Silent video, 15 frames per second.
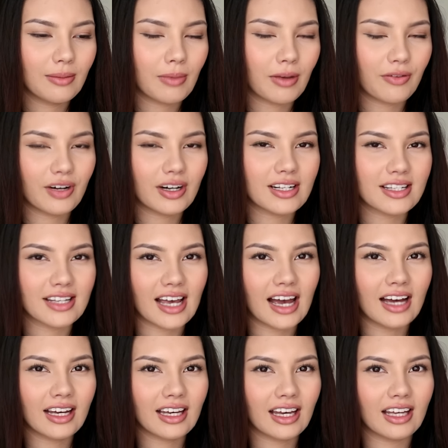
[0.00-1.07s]
my friend
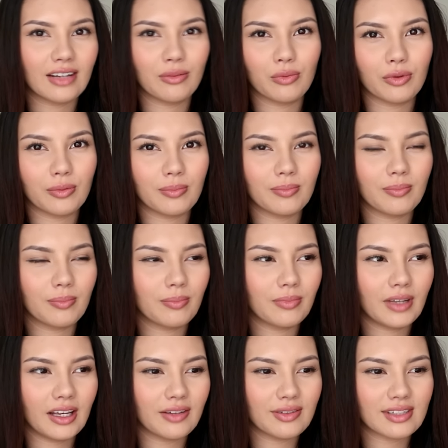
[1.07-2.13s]
Zach and
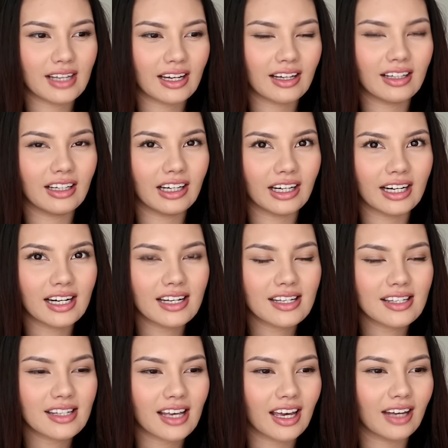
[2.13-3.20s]
he was like
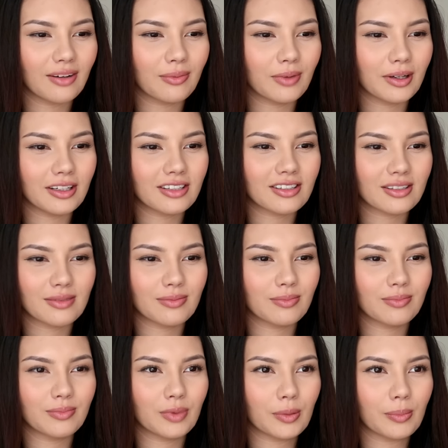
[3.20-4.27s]
hilarious and we just
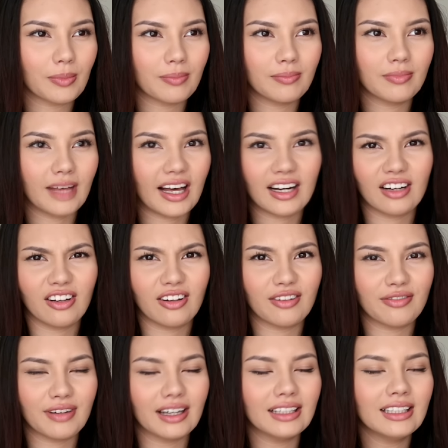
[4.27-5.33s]
had a lot
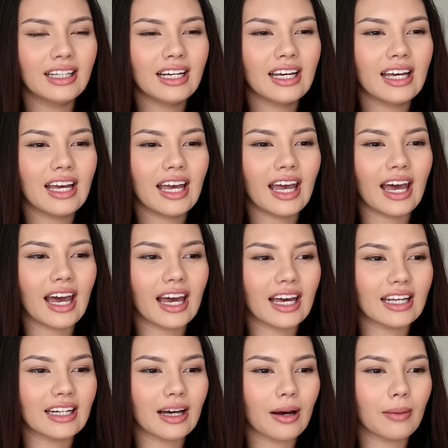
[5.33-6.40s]
of fun.
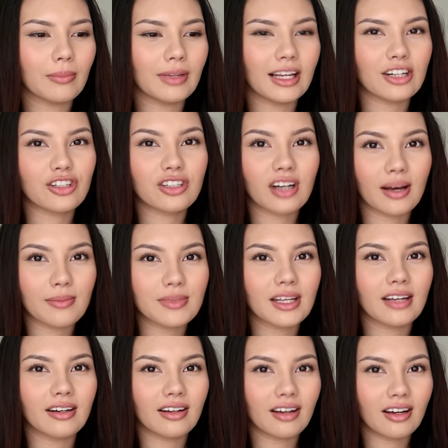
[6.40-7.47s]
And lunchtimes
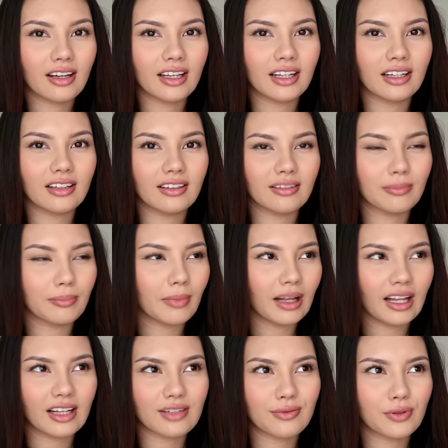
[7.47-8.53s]
in my
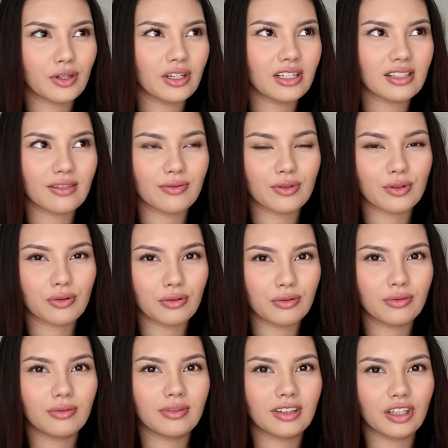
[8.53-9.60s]
last few years of
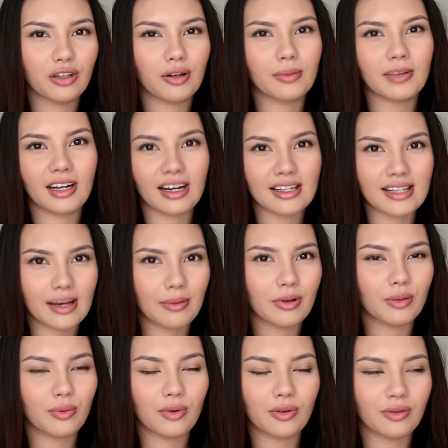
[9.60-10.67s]
school, the group that I sat
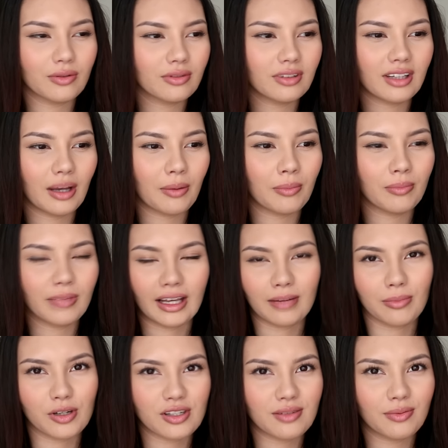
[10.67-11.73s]
with, they were
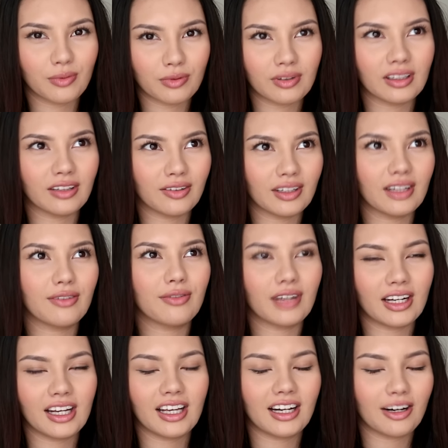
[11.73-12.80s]
like, most of them were really, really
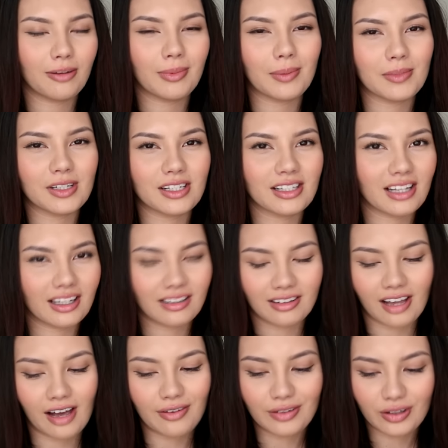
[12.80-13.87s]
funny, and I remember just like
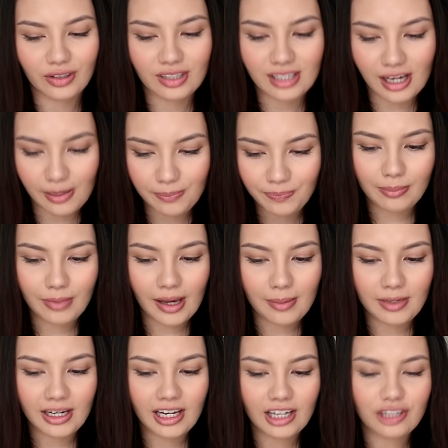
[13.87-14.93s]
laughing all the time. How
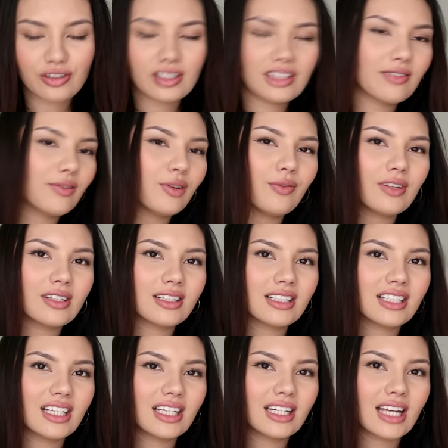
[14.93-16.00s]
many countries have you
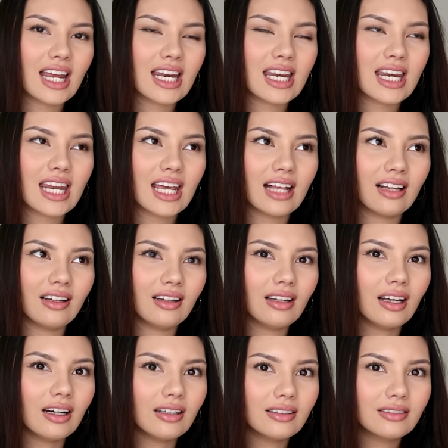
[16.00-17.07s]
visited?
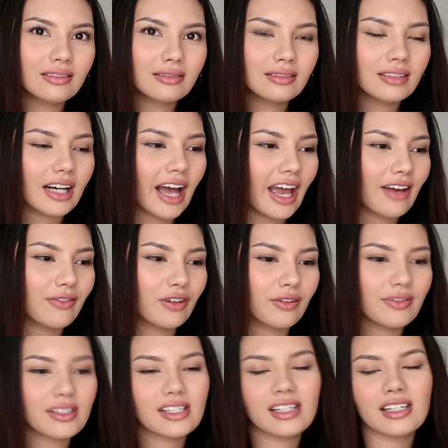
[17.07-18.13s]
Nil. I have
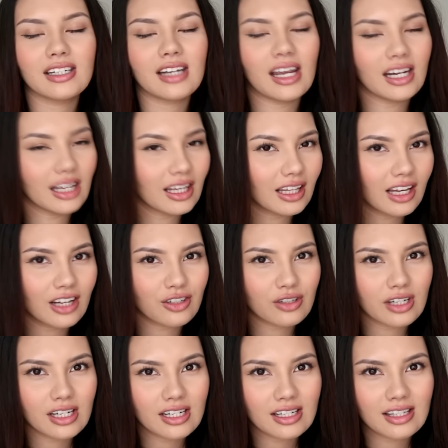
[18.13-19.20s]
not visited any other
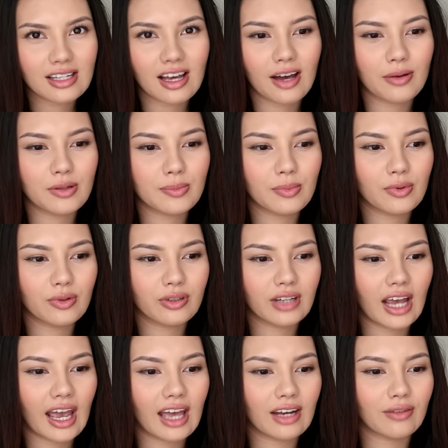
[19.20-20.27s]
countries. I was born
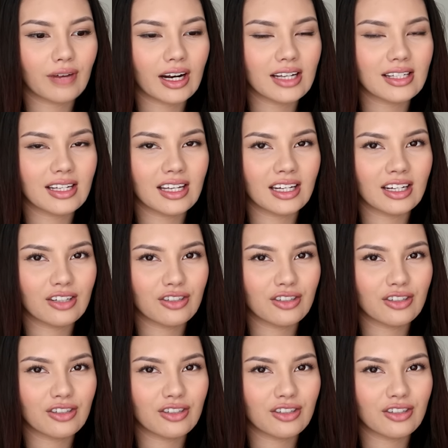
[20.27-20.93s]
and raised in